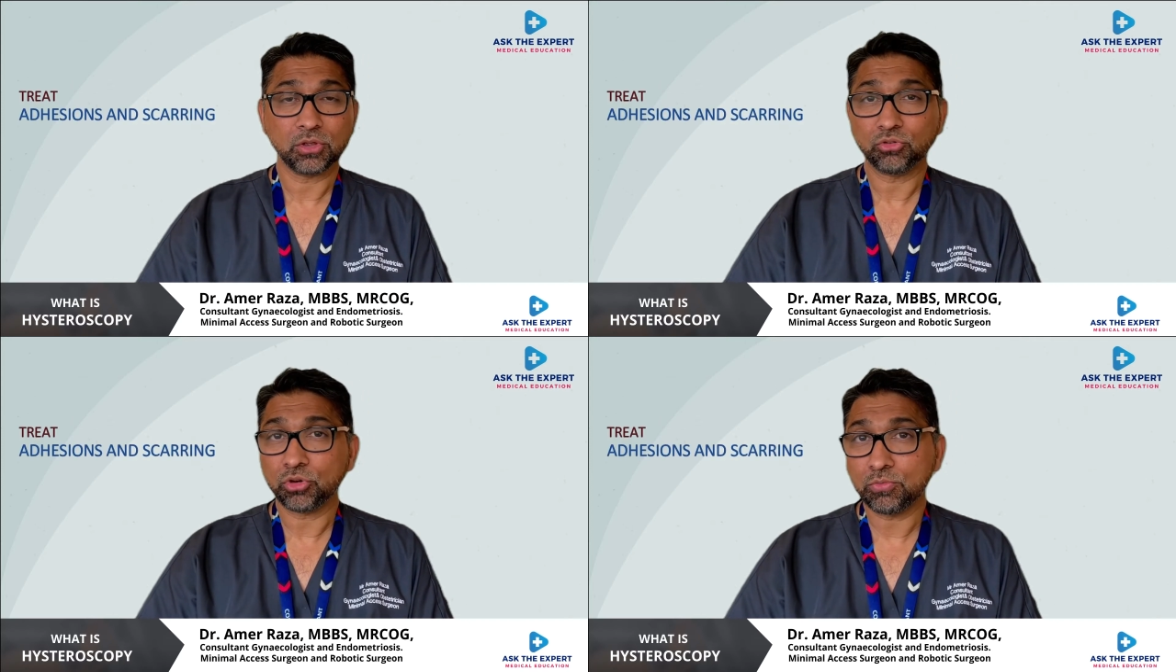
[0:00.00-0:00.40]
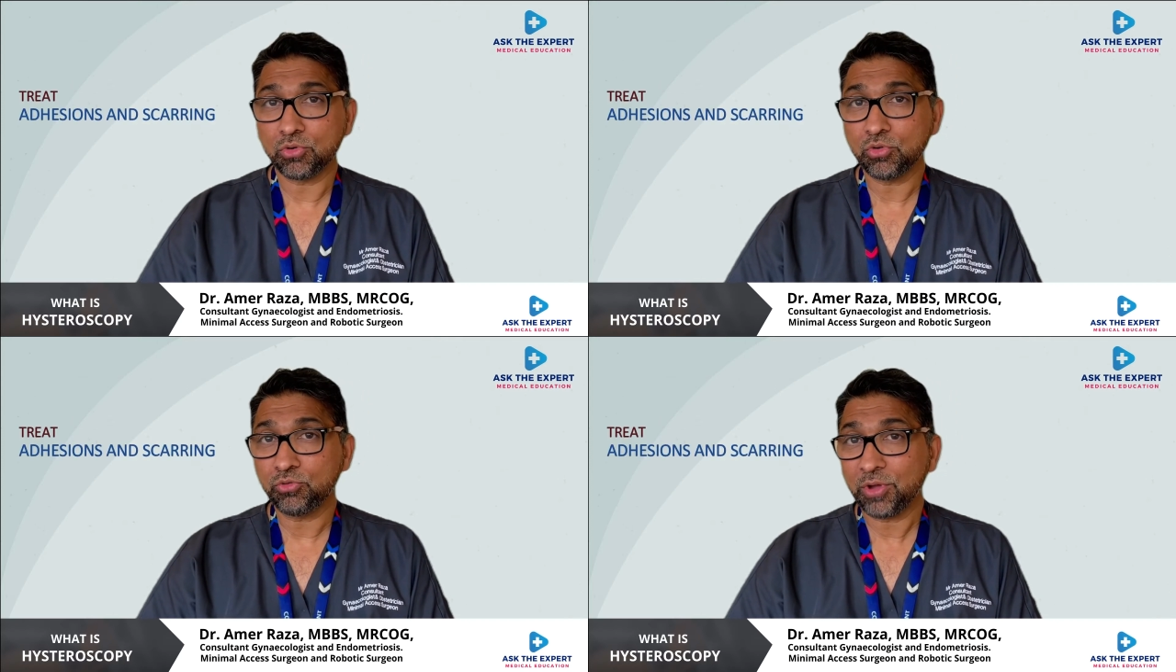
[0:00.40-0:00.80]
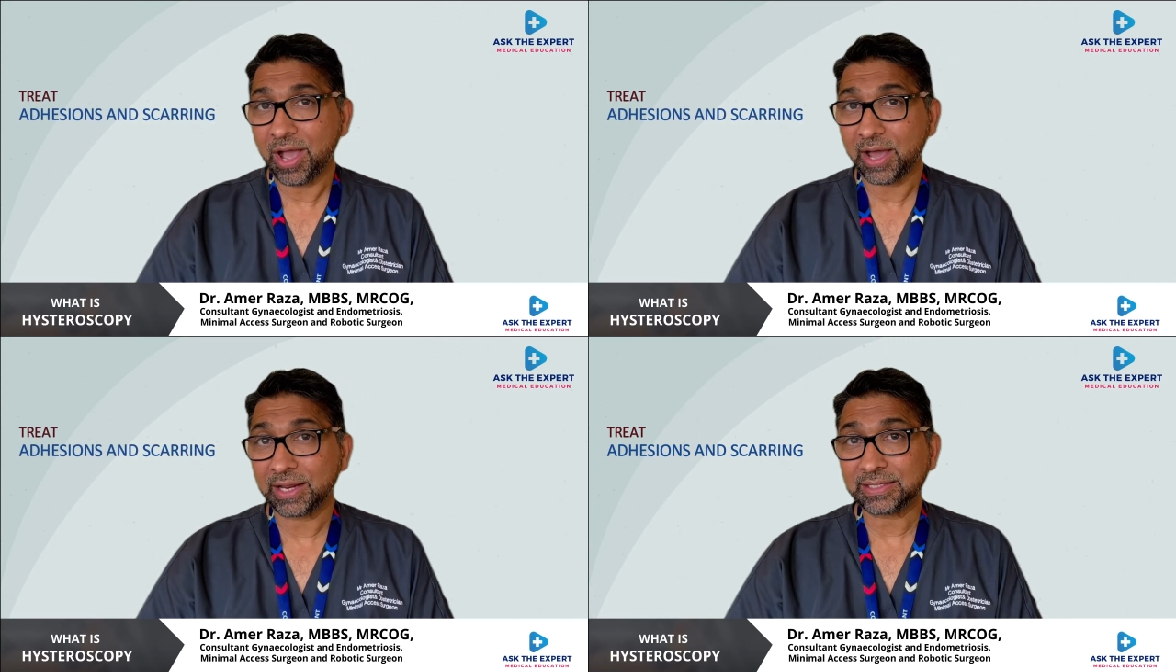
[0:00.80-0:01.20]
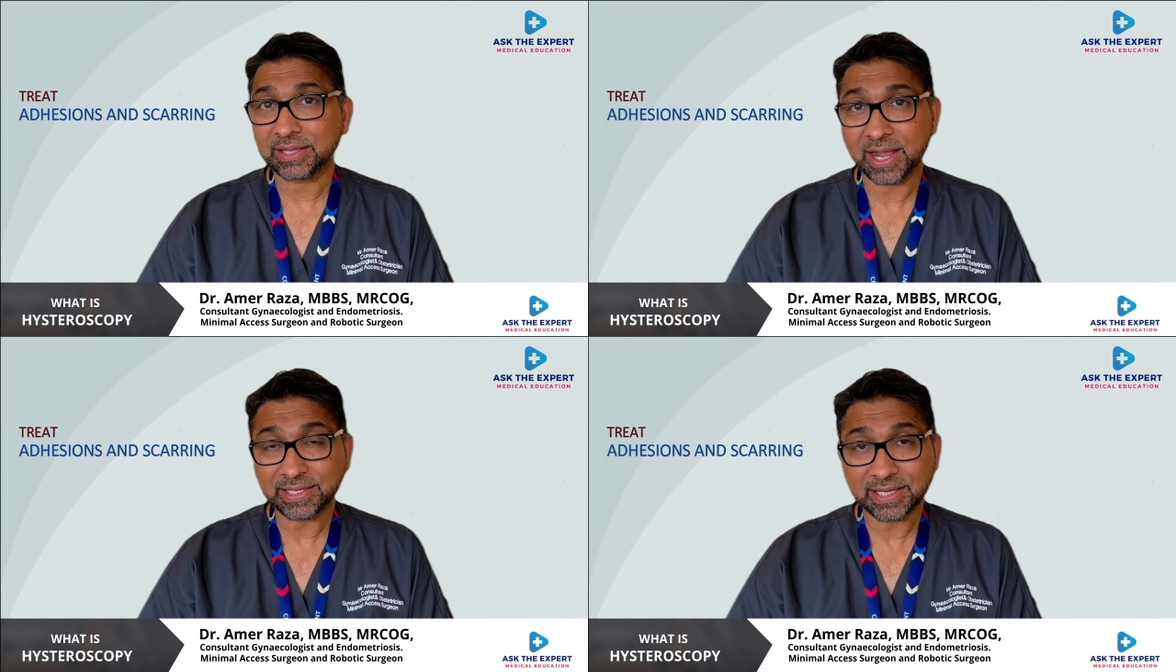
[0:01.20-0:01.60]
to remove or
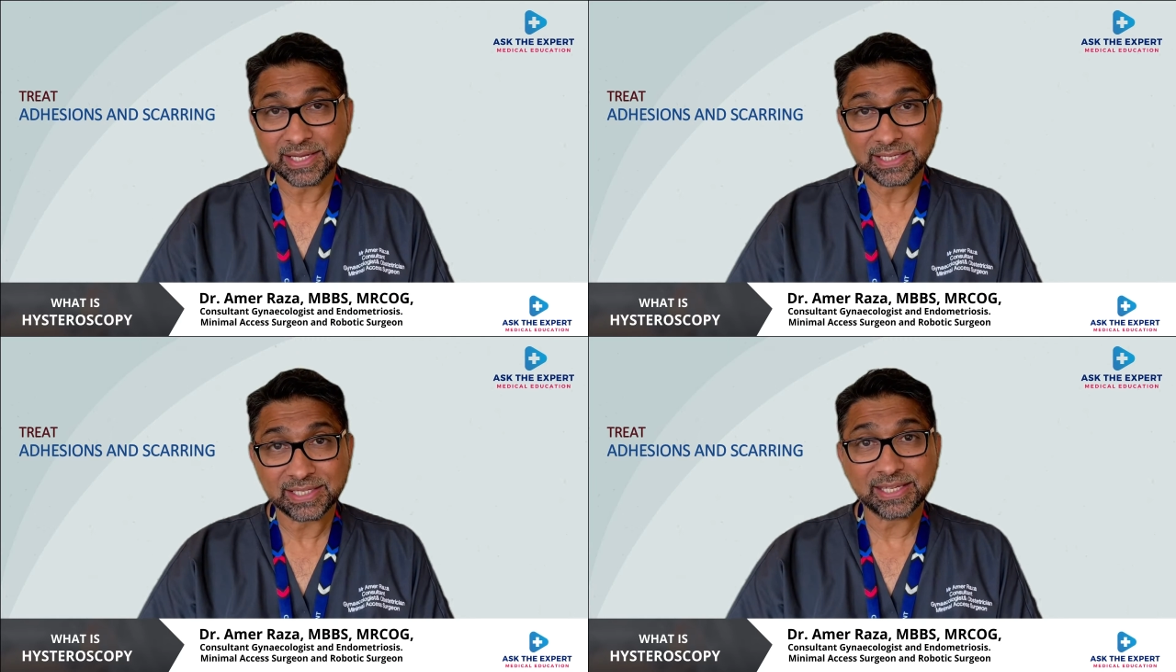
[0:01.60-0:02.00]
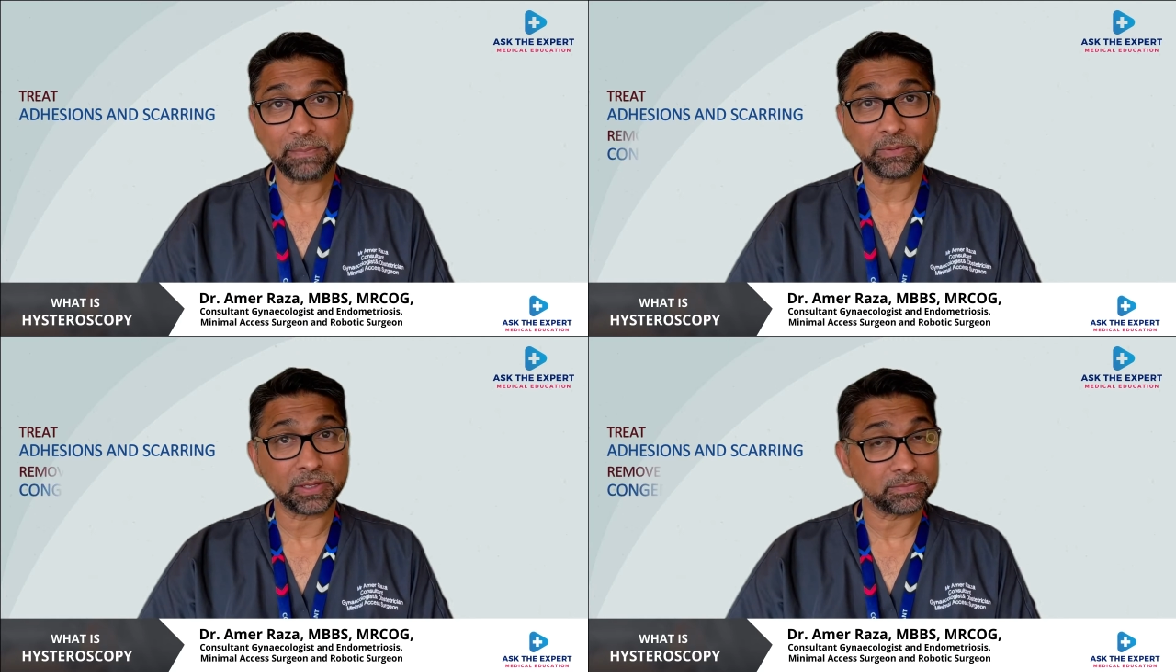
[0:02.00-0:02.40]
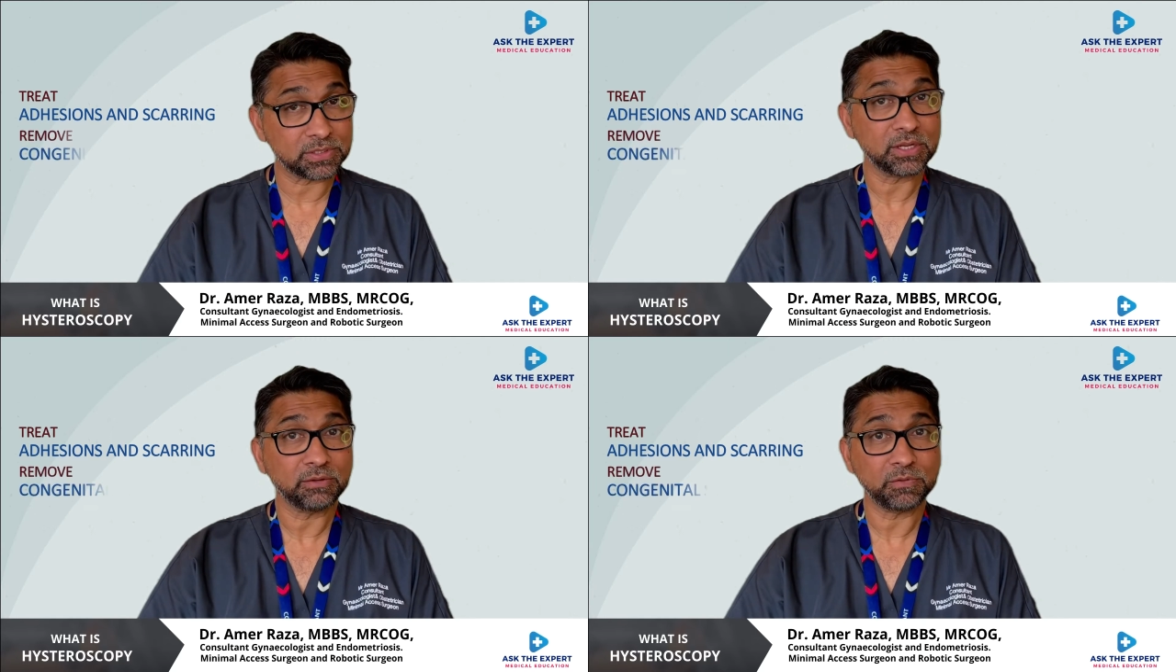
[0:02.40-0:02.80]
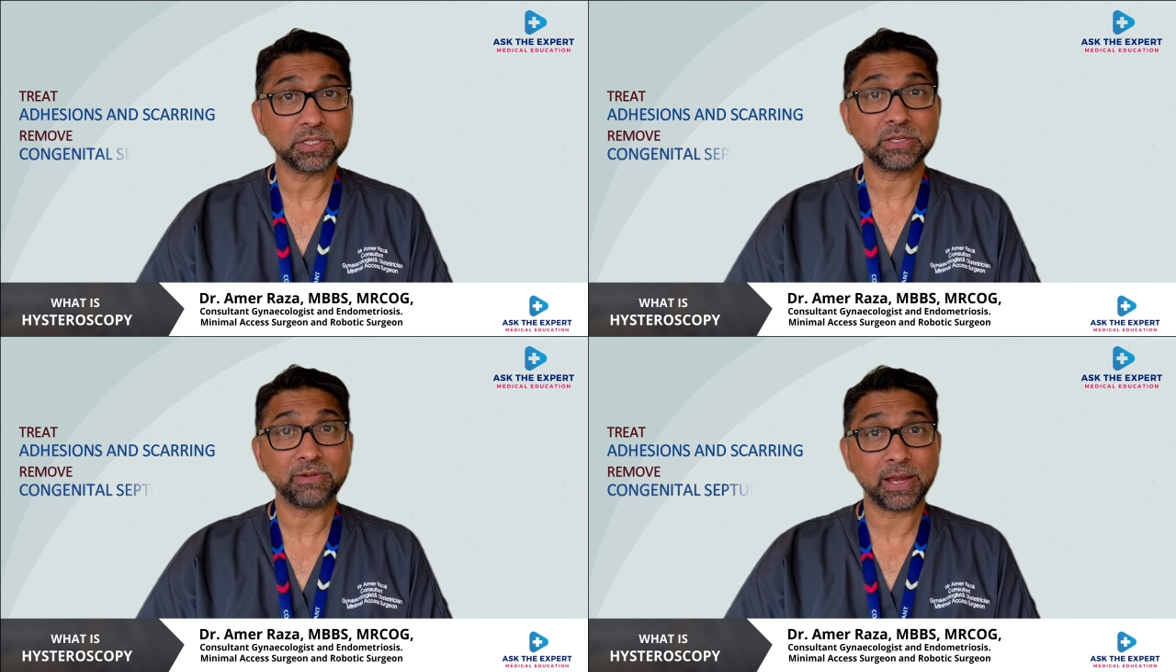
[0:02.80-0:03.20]
excise septums
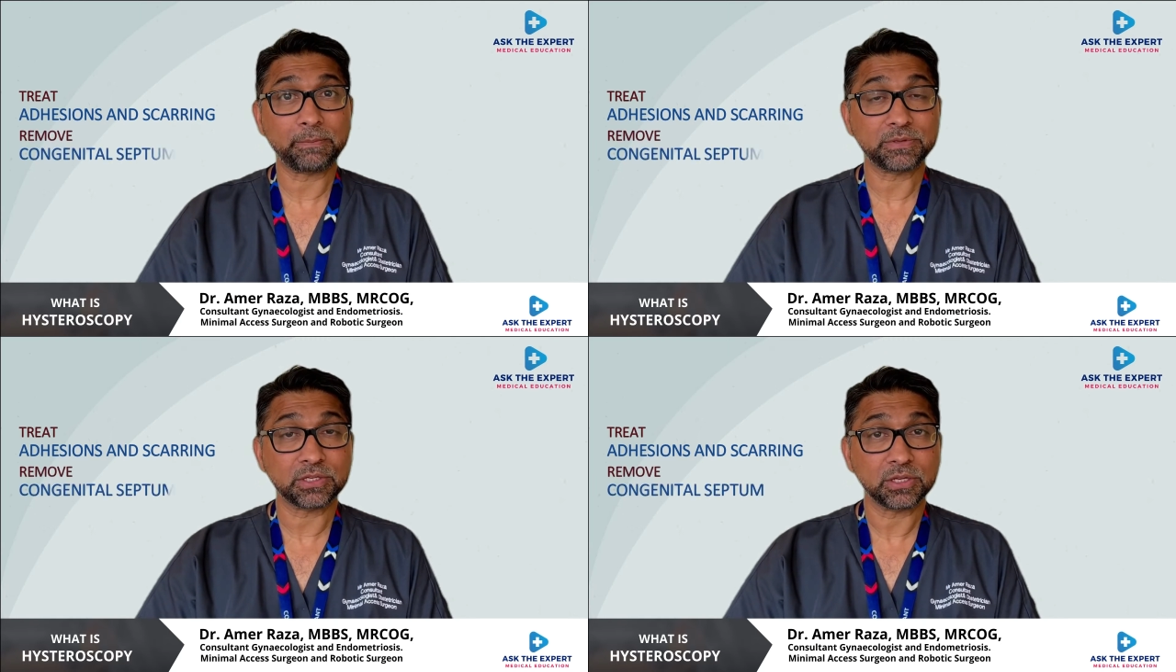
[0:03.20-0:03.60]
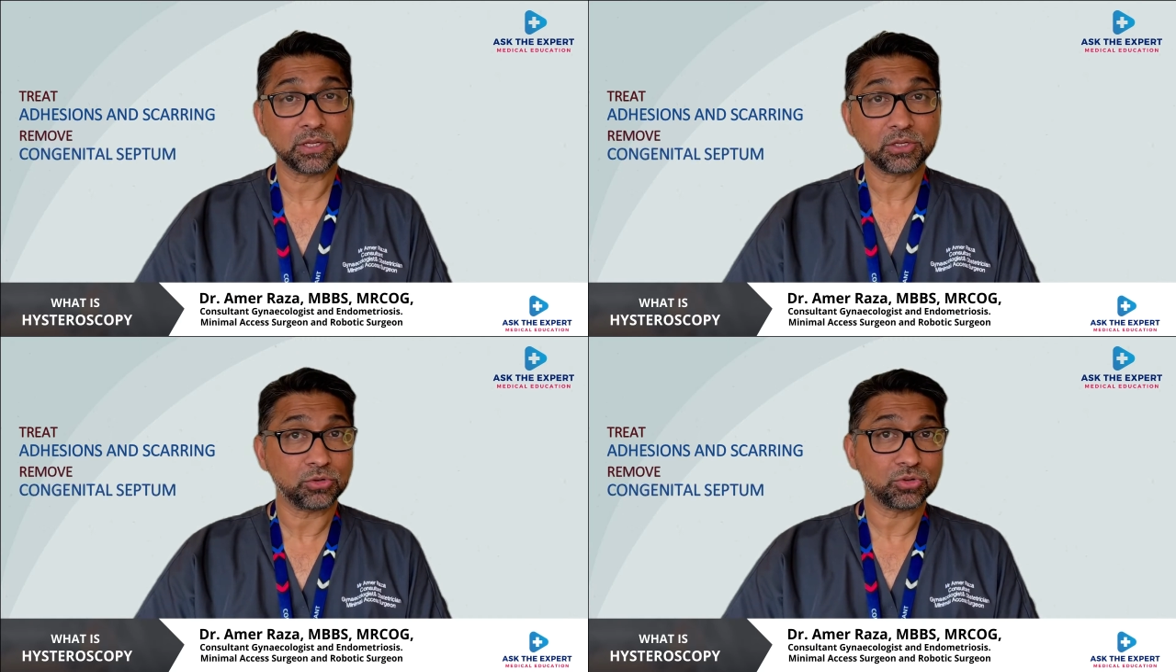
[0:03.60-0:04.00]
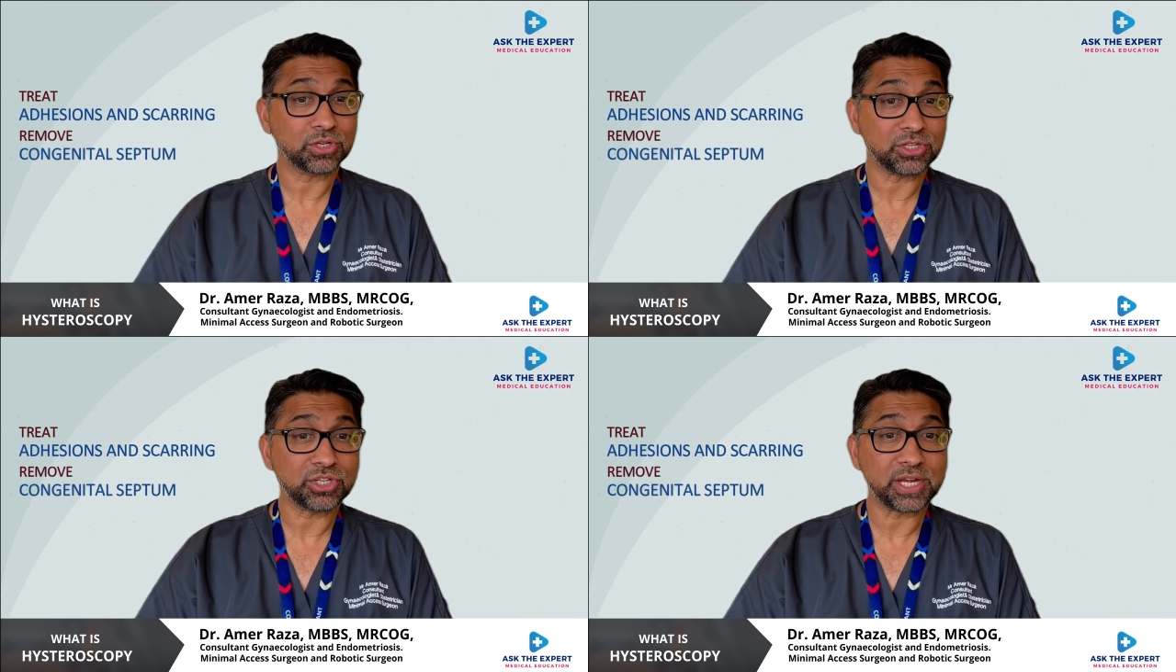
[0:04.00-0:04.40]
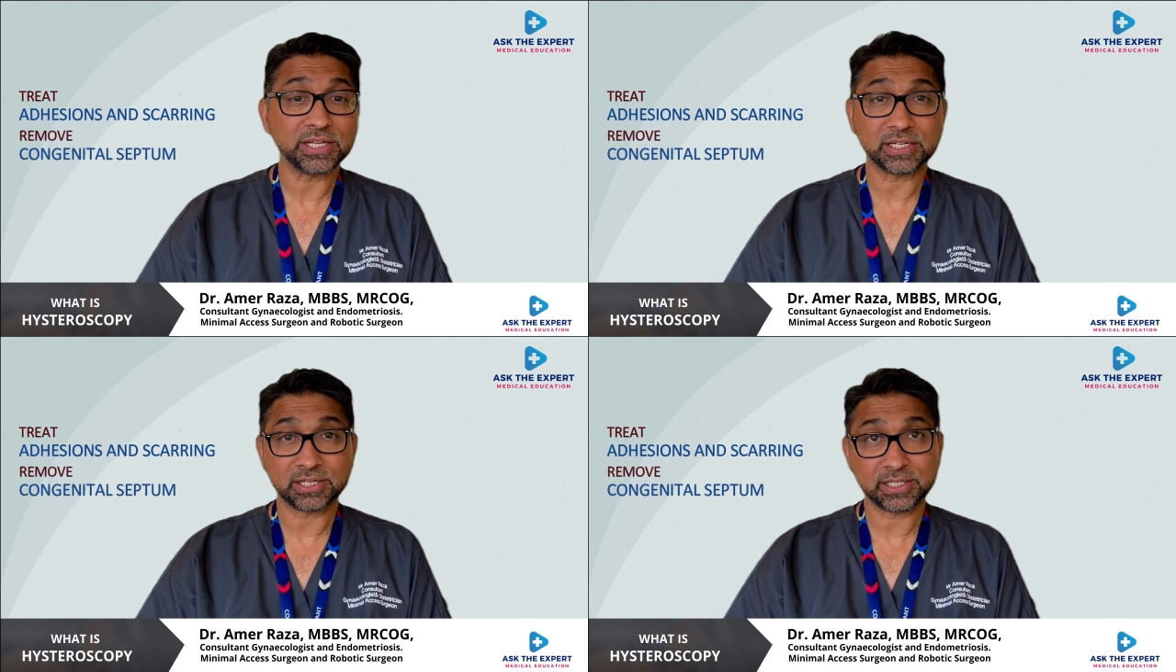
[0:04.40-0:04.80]
which develops due to
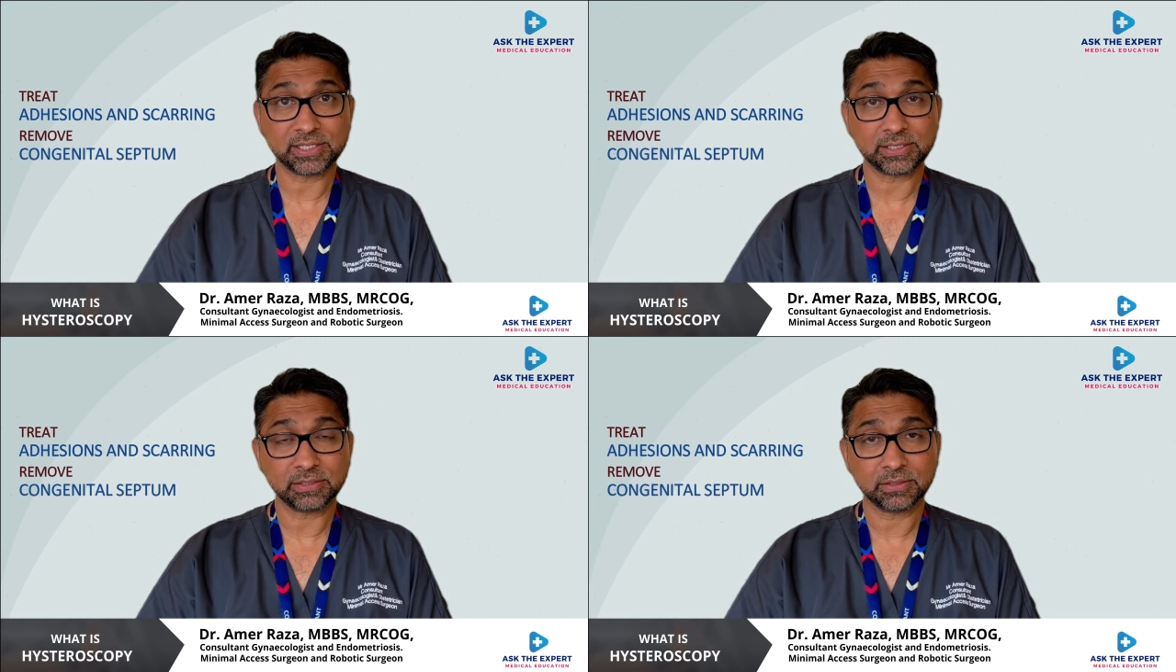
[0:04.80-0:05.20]
congenital reason.